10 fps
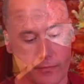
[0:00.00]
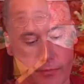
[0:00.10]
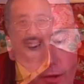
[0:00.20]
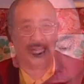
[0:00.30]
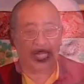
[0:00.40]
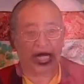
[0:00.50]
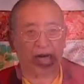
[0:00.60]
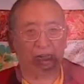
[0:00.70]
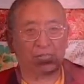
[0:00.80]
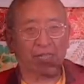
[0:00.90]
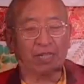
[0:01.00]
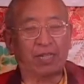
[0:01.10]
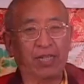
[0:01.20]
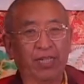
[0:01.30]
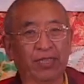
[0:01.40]
becomes an
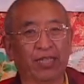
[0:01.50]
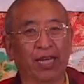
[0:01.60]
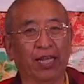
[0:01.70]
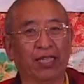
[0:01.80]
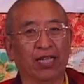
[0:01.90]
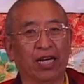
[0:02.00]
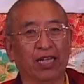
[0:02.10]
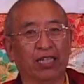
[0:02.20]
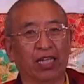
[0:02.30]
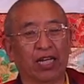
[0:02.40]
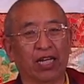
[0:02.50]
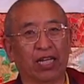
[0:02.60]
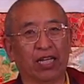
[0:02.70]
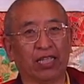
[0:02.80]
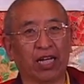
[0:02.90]
authentic path or not
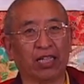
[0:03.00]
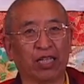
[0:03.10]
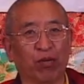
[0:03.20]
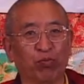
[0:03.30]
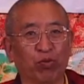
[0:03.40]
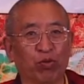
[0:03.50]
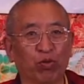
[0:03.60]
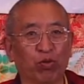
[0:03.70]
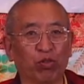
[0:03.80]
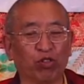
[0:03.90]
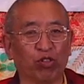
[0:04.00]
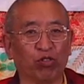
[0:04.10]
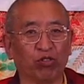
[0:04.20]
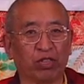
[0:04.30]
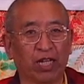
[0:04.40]
depends upon their
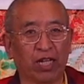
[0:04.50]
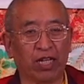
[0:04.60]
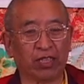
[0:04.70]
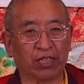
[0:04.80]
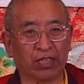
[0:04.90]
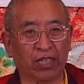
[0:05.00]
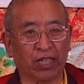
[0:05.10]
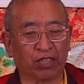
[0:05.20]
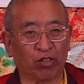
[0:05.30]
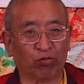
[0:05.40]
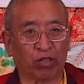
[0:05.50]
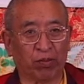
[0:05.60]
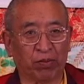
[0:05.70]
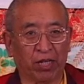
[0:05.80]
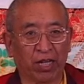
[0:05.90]
motivation. And
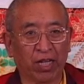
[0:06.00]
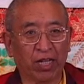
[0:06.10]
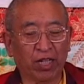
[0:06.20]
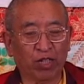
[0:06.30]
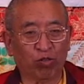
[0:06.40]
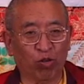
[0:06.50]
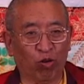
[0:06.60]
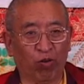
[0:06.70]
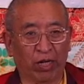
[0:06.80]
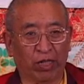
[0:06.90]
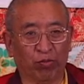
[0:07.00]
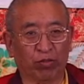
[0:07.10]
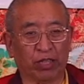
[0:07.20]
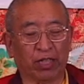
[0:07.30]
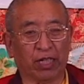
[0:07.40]
motivation can vary.
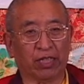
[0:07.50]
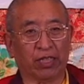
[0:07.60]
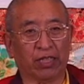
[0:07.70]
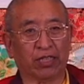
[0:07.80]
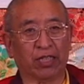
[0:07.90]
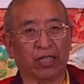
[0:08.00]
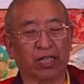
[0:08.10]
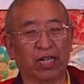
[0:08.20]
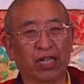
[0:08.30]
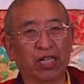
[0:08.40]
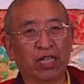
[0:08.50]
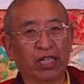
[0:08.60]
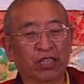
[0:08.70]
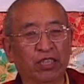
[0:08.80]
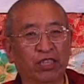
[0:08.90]
For example,
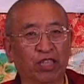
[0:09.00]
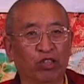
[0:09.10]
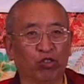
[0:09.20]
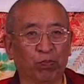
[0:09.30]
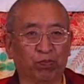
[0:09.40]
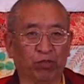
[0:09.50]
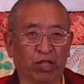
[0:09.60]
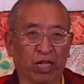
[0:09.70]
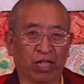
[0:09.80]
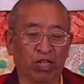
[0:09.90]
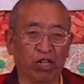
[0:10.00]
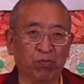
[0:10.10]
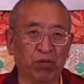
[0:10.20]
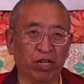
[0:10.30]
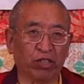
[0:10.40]
there are two types of
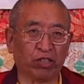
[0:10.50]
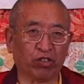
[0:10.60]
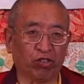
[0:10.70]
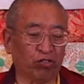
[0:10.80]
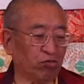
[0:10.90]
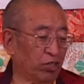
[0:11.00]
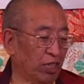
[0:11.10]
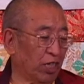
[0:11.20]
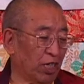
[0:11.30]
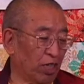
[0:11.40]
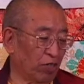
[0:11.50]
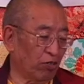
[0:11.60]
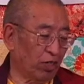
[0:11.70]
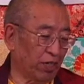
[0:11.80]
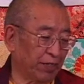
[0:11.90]
motivation we could have
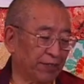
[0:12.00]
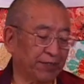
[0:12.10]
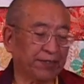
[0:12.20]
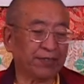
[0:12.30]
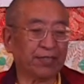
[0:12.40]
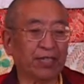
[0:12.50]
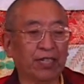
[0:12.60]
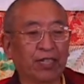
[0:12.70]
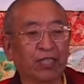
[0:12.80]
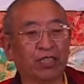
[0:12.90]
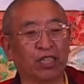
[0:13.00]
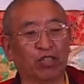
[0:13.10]
for our practice of Dharma